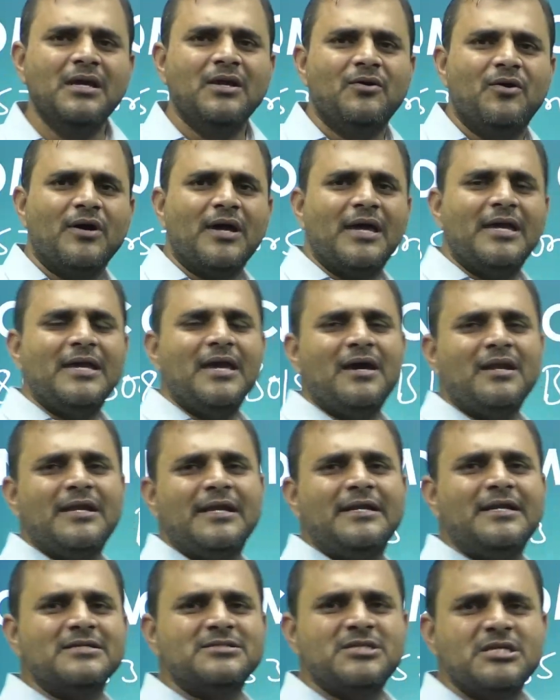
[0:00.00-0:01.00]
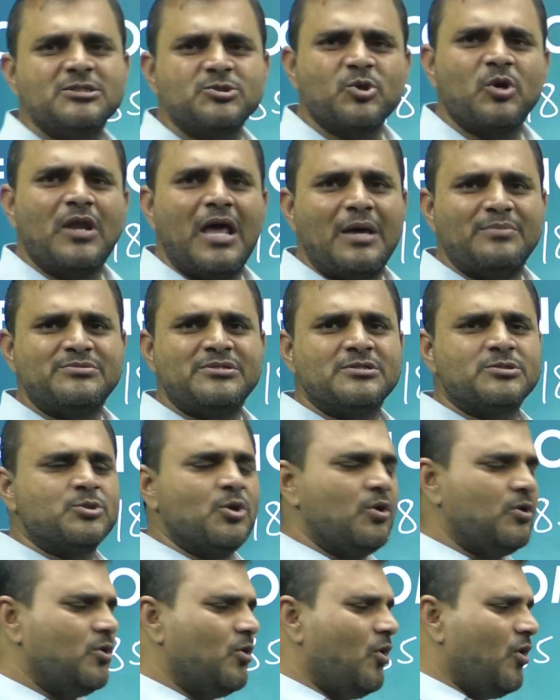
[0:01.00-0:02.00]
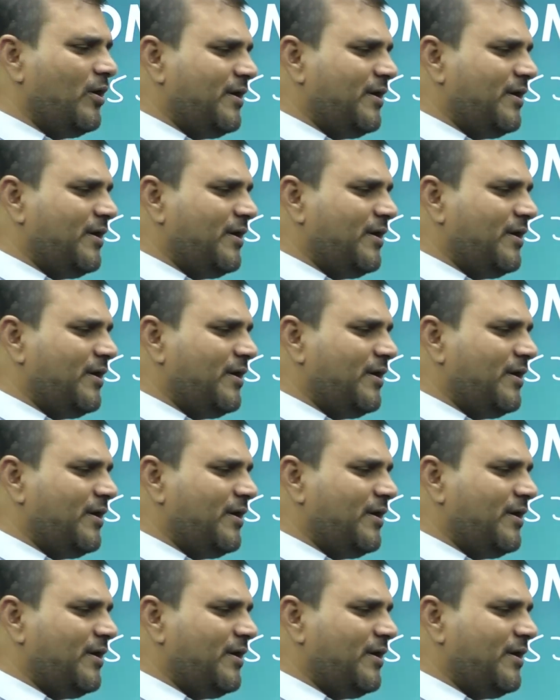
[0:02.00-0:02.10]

Okay, here industries collapse. So no